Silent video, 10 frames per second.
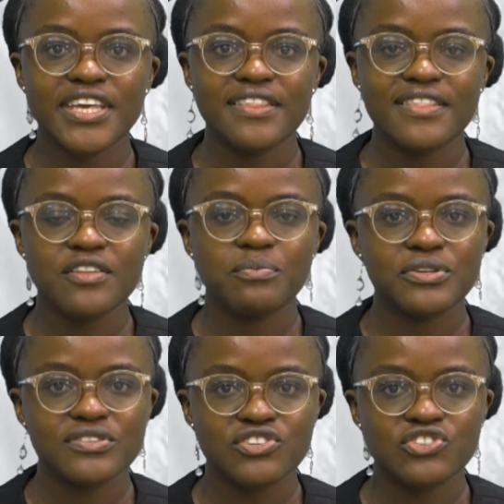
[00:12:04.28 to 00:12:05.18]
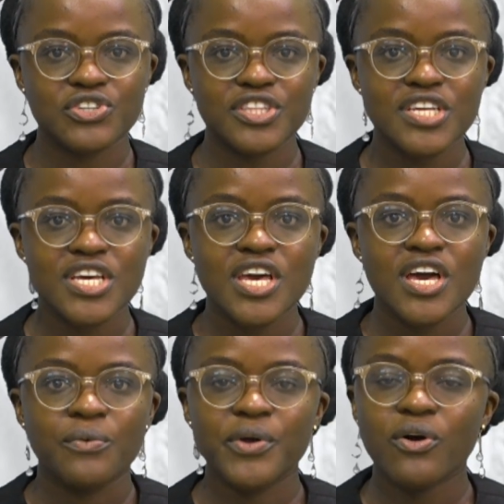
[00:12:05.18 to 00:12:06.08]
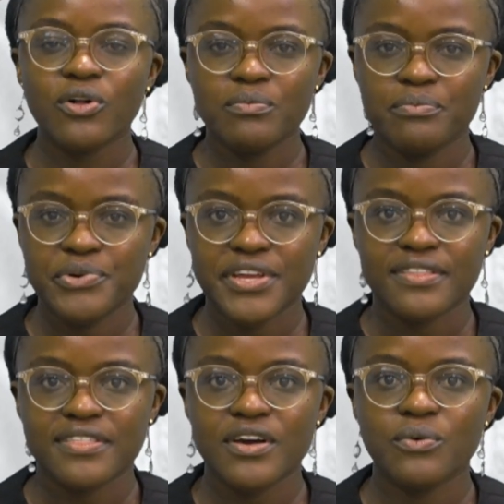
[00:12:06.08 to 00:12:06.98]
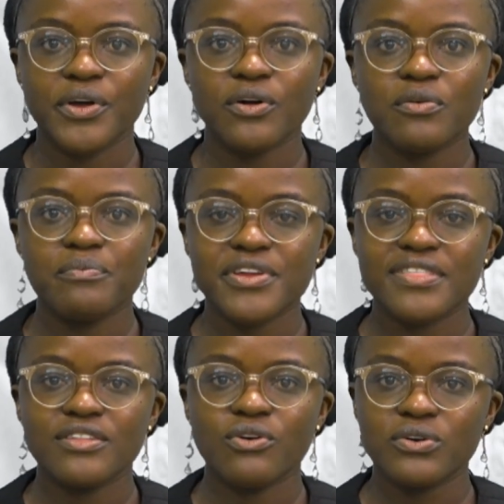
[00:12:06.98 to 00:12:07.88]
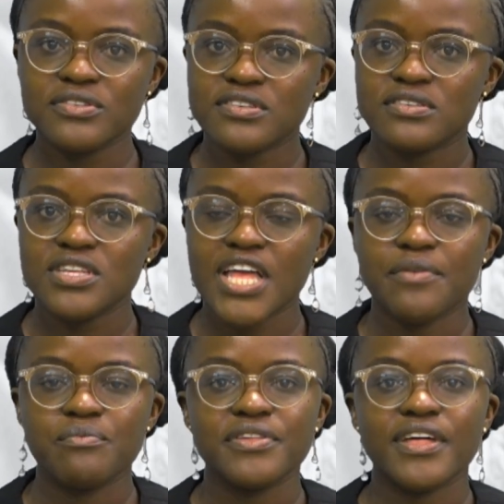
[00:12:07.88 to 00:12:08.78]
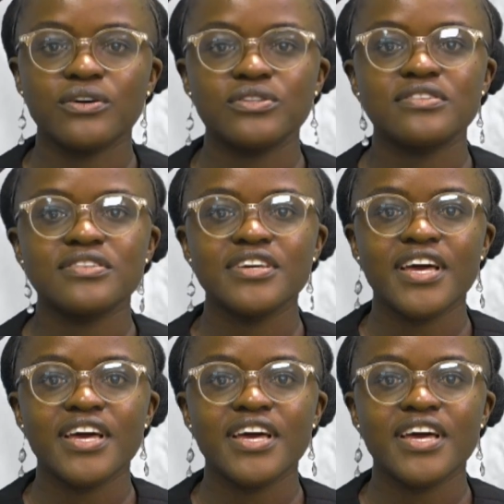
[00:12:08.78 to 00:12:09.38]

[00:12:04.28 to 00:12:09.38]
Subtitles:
in that position, we all breathe in oxygen and breathe out